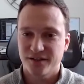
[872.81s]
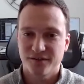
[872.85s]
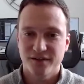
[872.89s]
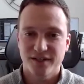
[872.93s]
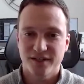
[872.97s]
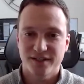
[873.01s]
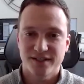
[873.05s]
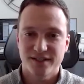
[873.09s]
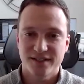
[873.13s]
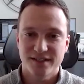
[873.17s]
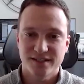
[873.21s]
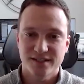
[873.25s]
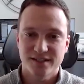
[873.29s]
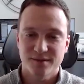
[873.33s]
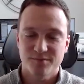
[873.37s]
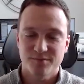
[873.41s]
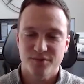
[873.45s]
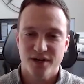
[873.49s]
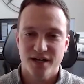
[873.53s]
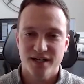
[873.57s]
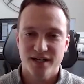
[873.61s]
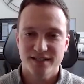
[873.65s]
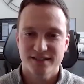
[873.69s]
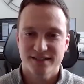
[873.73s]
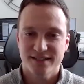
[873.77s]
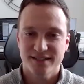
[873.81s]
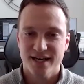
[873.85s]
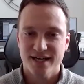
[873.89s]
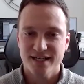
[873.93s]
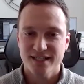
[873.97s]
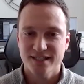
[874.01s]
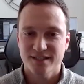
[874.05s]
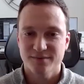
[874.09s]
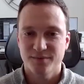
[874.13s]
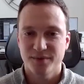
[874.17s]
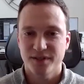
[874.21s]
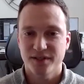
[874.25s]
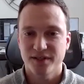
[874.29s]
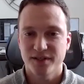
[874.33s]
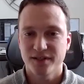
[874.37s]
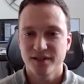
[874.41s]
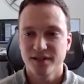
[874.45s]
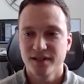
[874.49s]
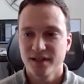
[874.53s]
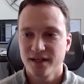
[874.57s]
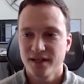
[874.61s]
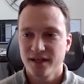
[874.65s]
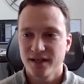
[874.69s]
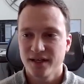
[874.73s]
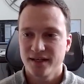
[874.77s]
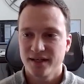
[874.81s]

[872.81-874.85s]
you get this surprise tax bill.